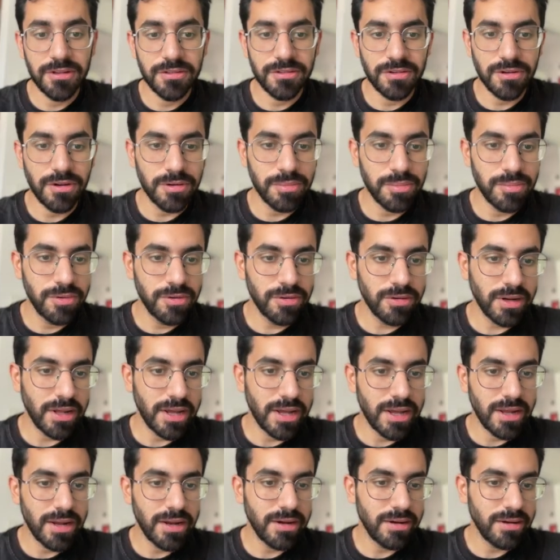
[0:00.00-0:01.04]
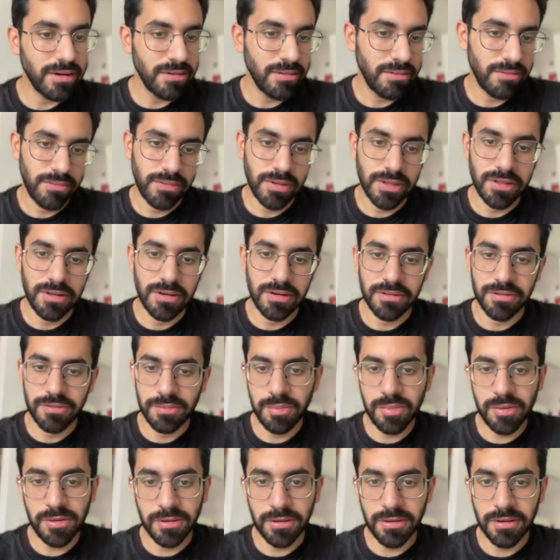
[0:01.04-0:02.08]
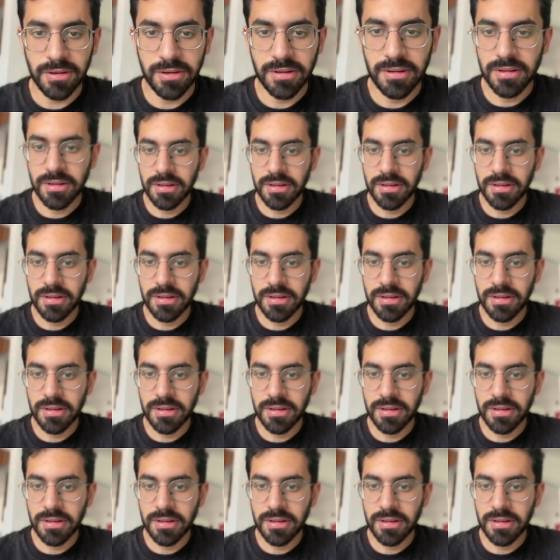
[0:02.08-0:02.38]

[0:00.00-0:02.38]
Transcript: is not booked and whether it's booked.